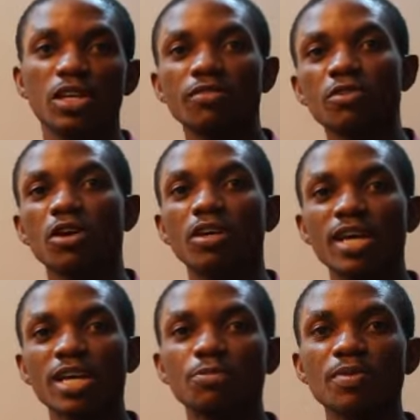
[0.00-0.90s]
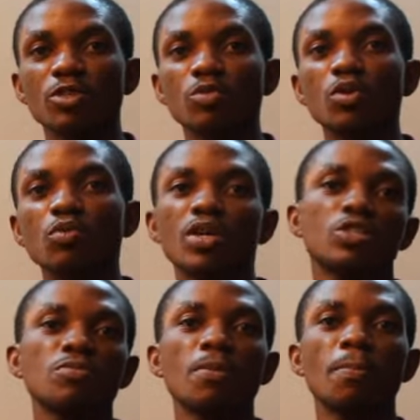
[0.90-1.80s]
If your express road were
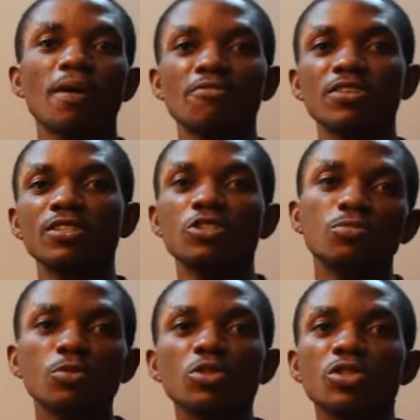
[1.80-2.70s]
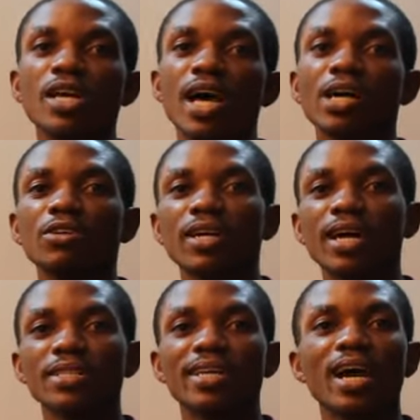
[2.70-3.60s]
to be perfectly smooth and your
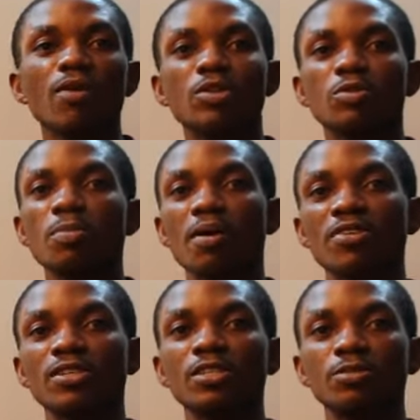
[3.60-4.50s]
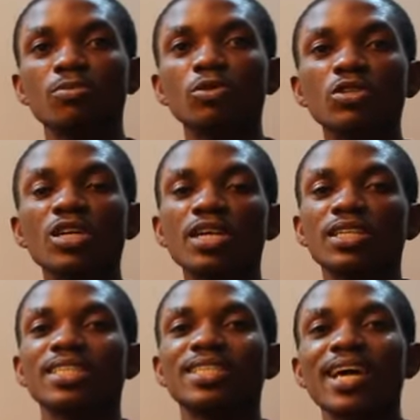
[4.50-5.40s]
car tire were to be perfectly smooth,
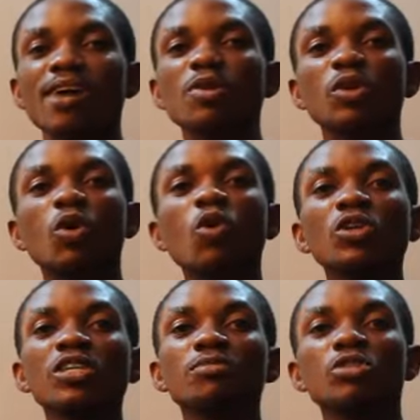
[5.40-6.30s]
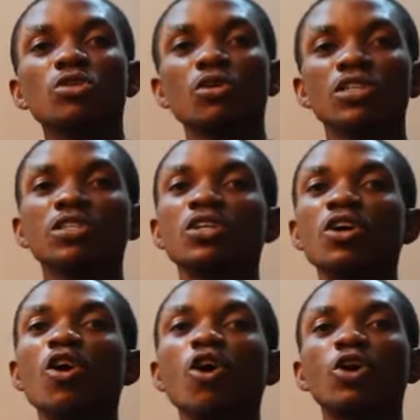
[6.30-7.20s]
the tire would only be turning
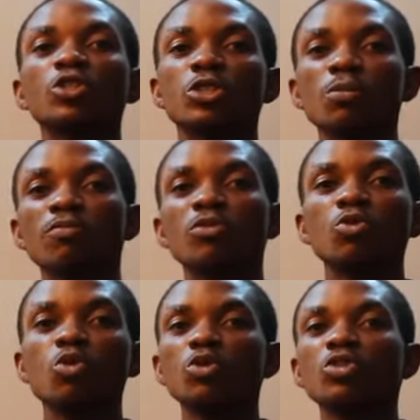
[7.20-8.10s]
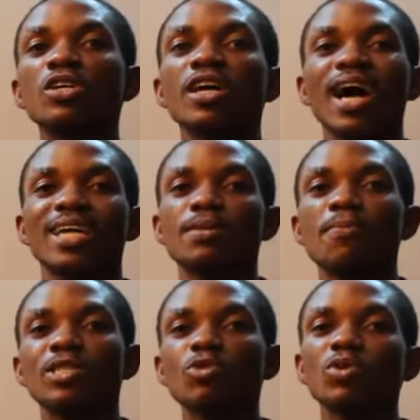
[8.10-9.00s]
on top of the road at a
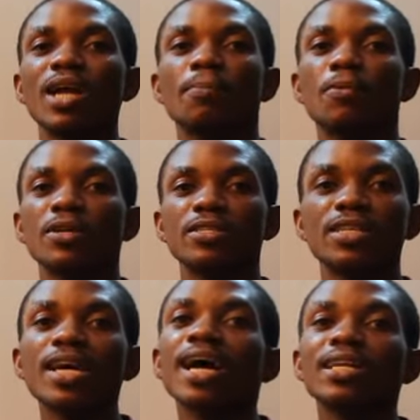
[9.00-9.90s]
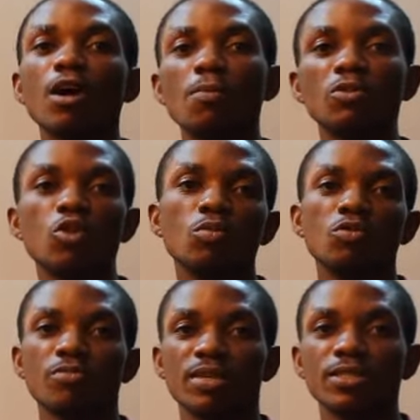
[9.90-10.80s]
particular point, and there will be no
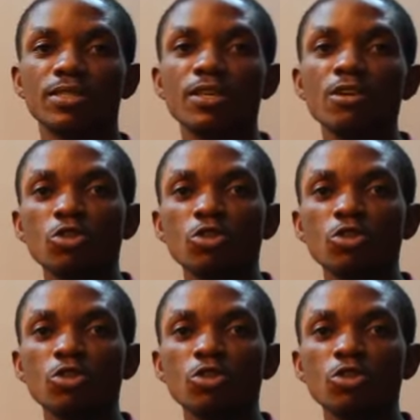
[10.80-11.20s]
movement.